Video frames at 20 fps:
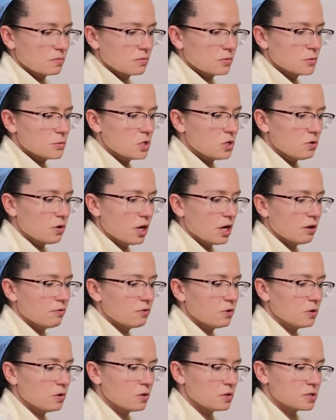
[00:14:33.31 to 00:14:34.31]
It's
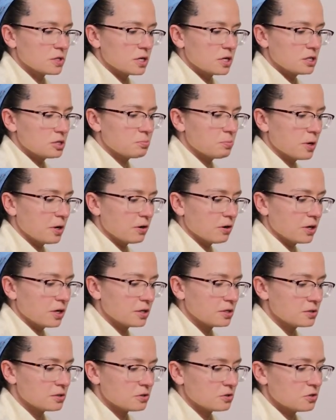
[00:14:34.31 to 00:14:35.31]
okay if you lose an
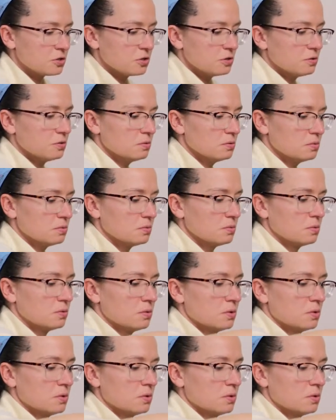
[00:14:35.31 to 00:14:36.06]
asparagus or two.